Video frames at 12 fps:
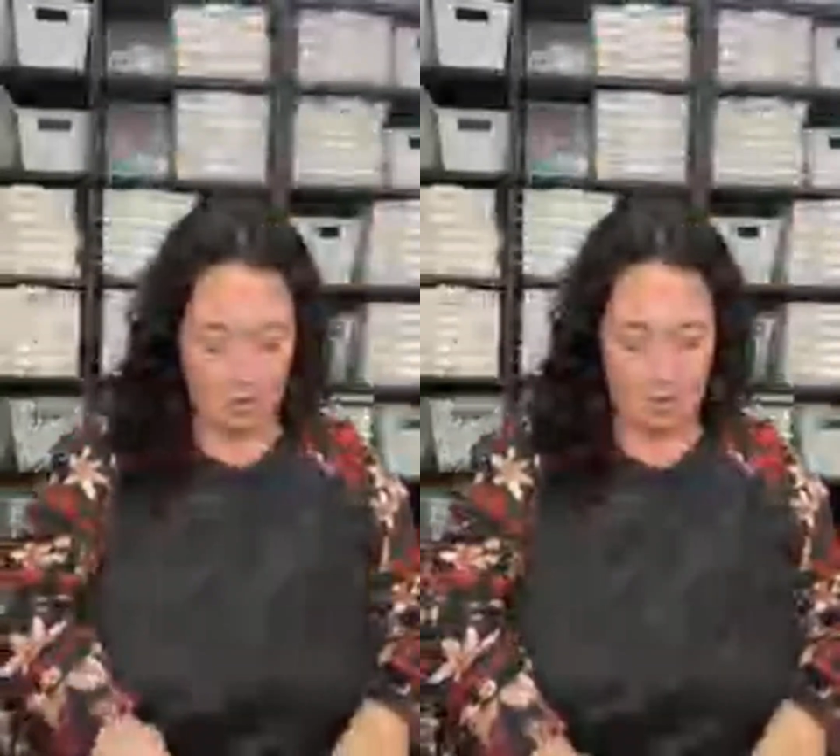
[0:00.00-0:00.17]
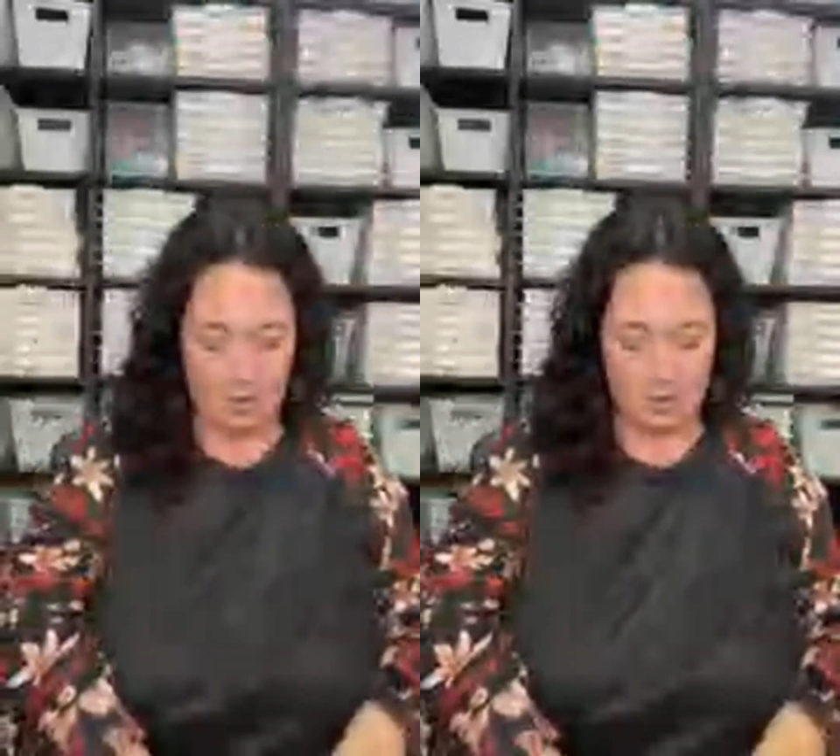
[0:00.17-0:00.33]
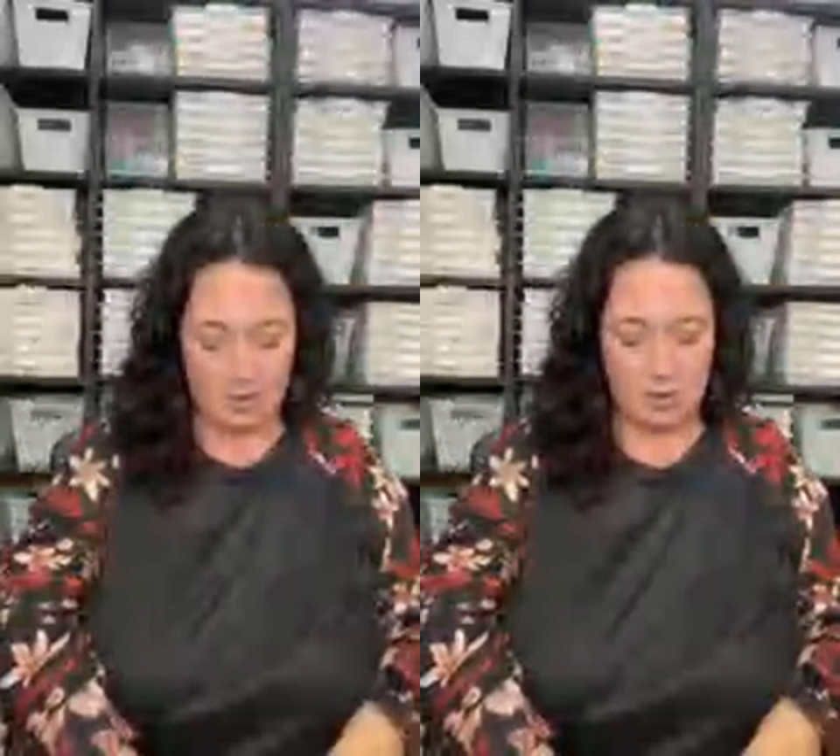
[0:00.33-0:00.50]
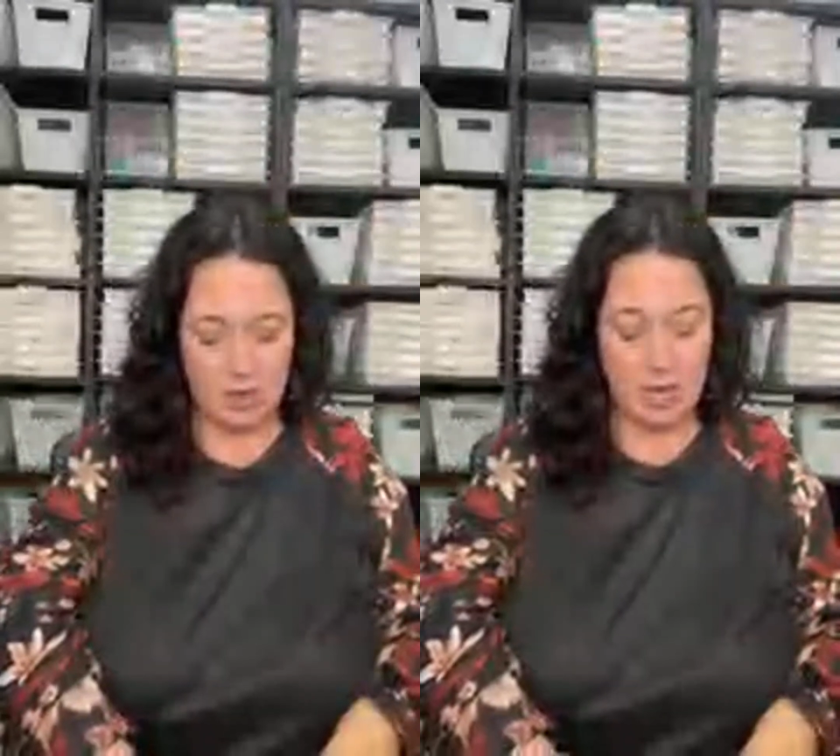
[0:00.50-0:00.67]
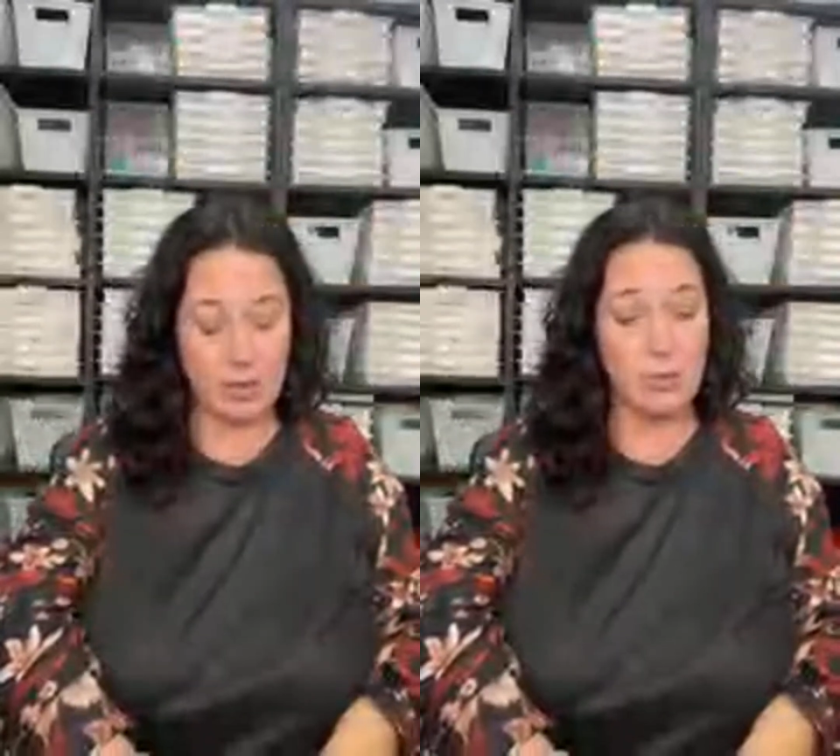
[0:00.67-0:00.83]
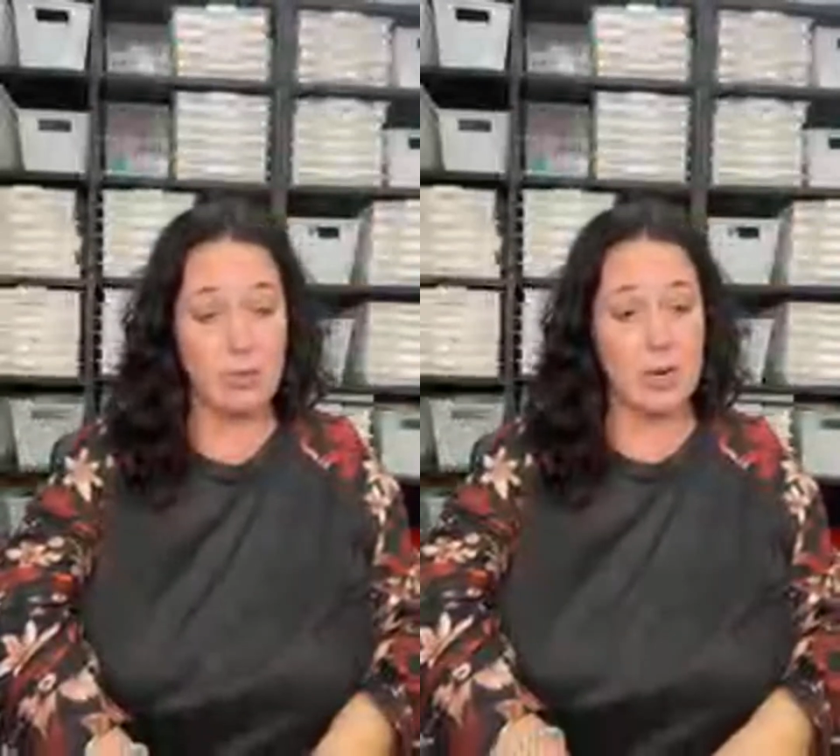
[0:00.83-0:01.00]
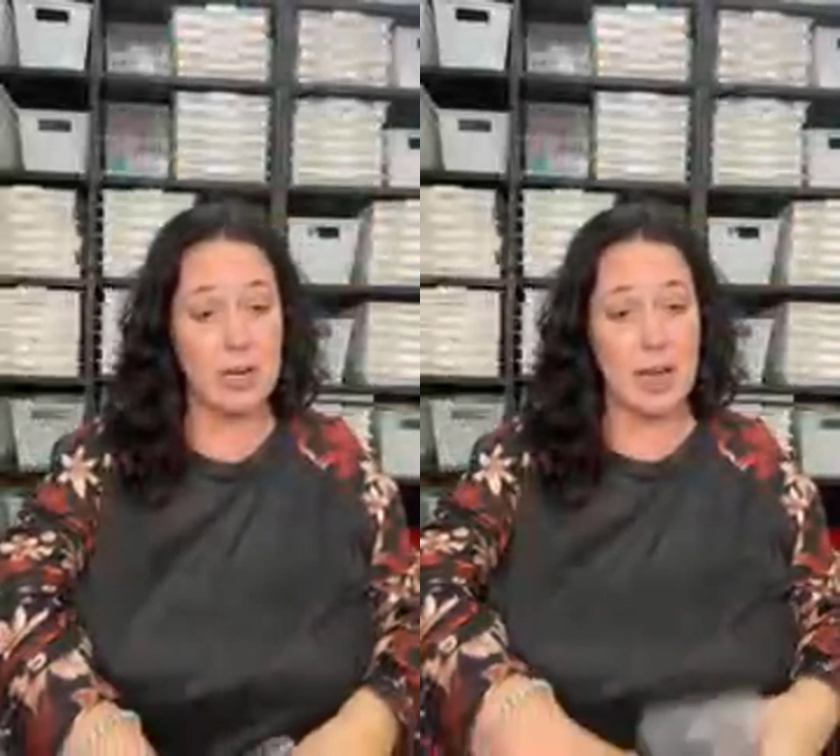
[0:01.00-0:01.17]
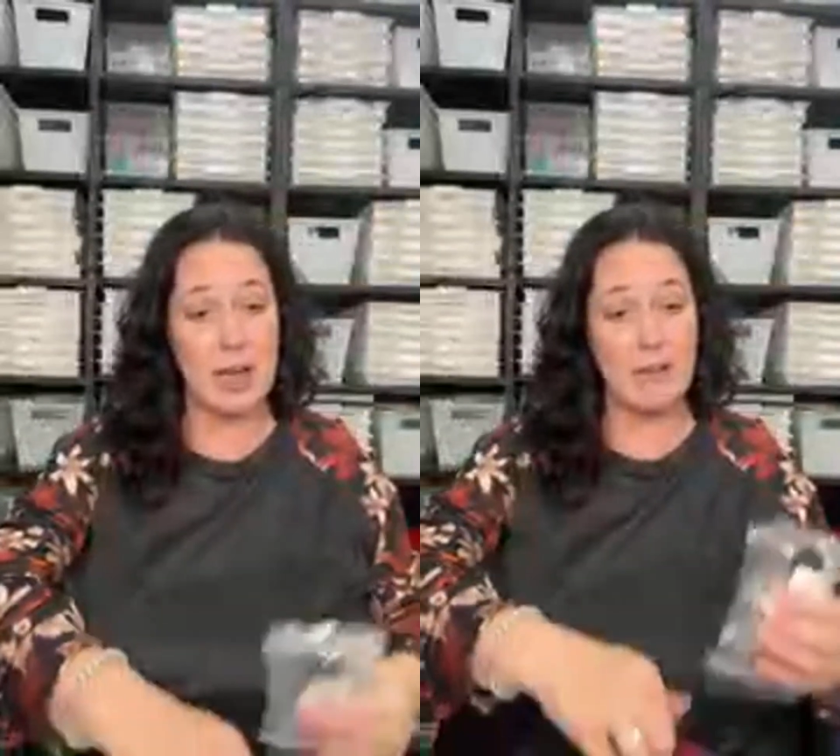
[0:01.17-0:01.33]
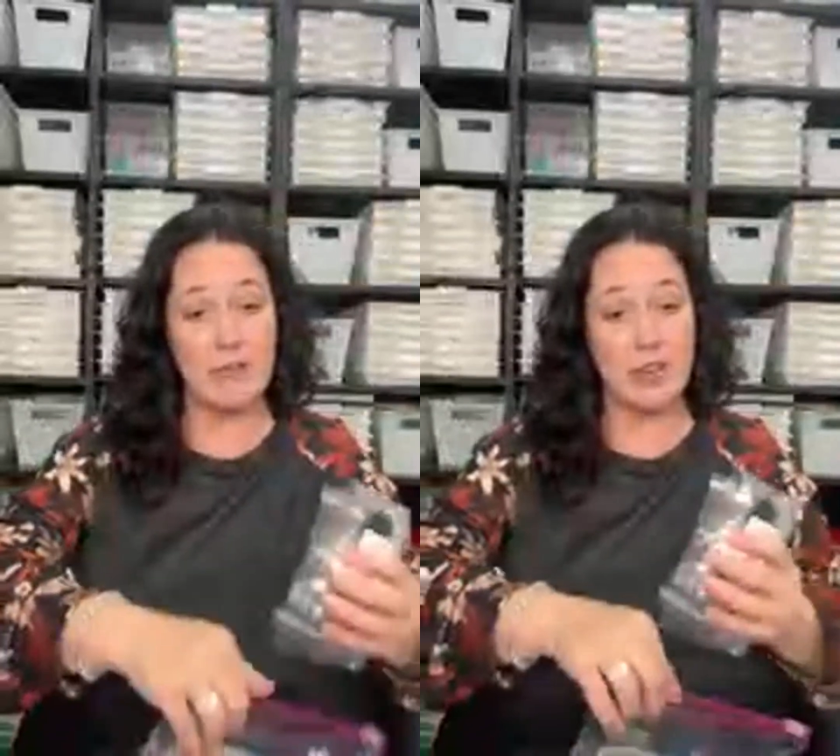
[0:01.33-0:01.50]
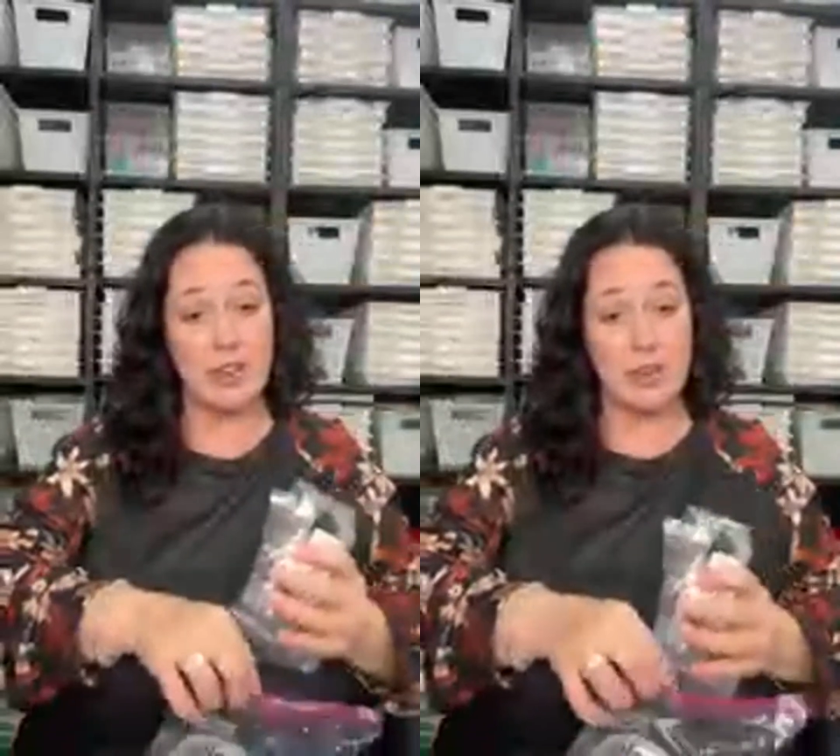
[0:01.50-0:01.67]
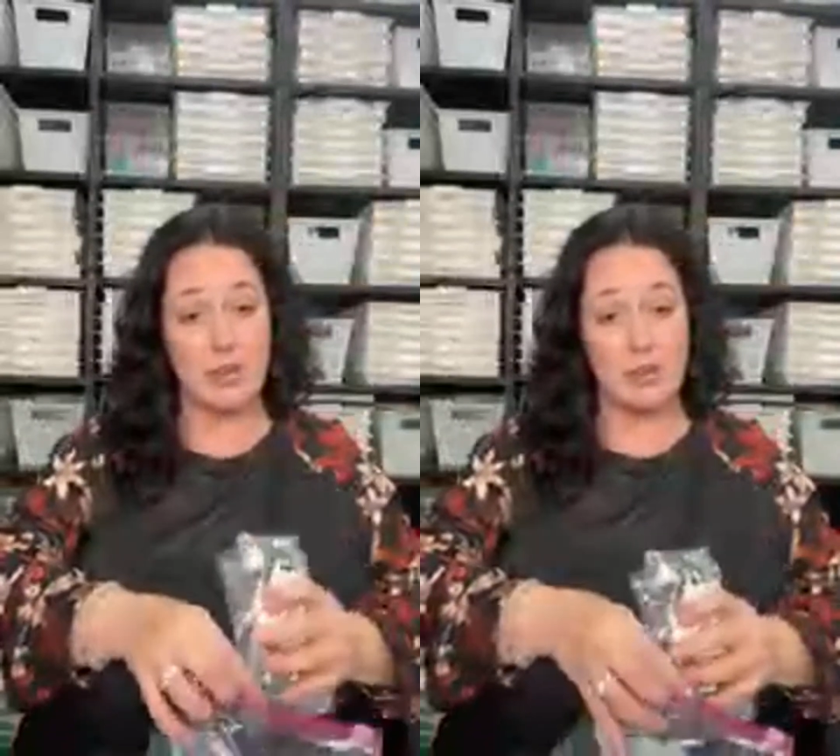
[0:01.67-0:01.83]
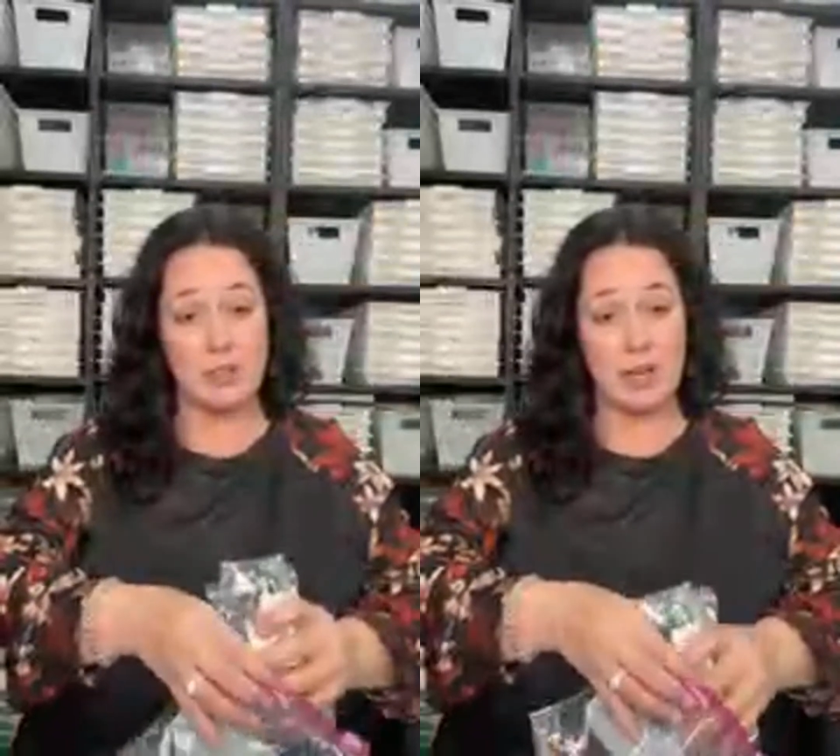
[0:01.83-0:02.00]
So that's what we're going to have for
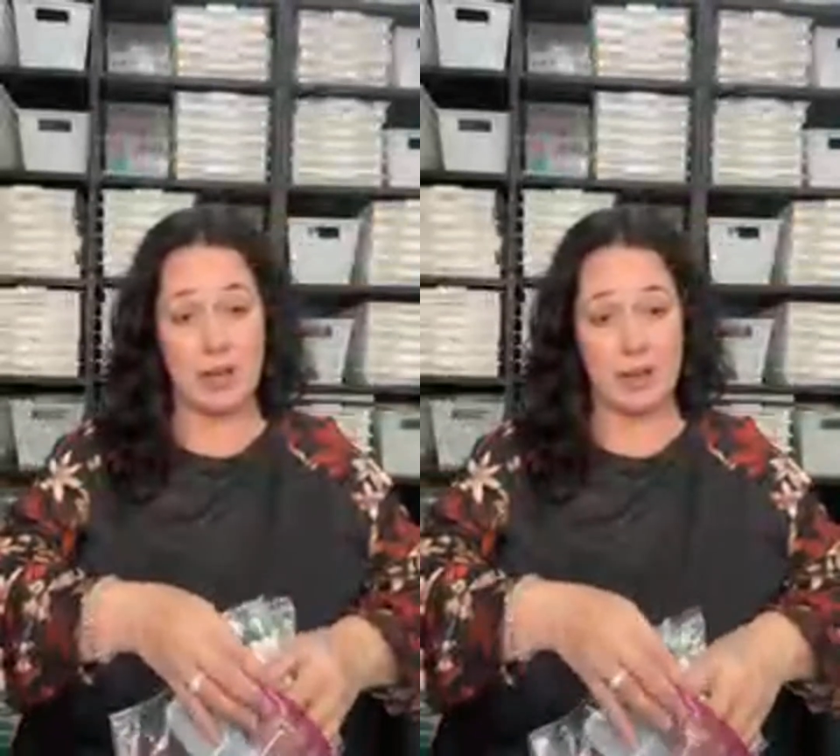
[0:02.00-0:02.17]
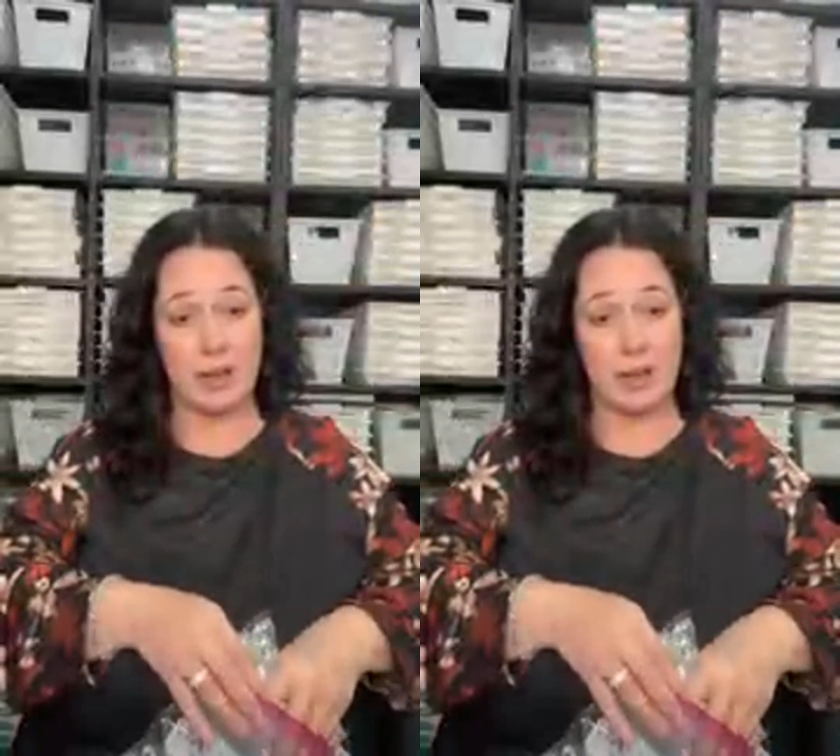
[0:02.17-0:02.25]
Thursday.